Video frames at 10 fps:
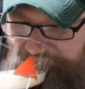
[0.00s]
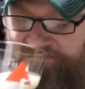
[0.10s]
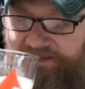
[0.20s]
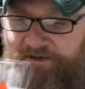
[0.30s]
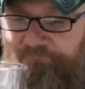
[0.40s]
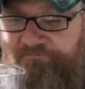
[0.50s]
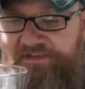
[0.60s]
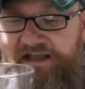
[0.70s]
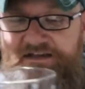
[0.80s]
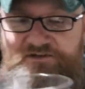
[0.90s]
Yeah,
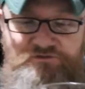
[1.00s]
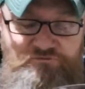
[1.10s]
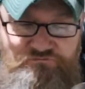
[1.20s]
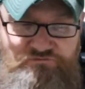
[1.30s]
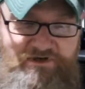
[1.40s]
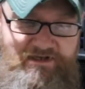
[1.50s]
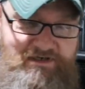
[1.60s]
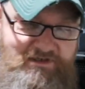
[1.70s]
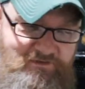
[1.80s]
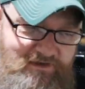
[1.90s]
that is
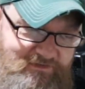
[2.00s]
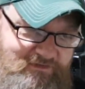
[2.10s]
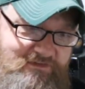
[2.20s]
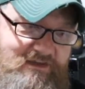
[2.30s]
really nice.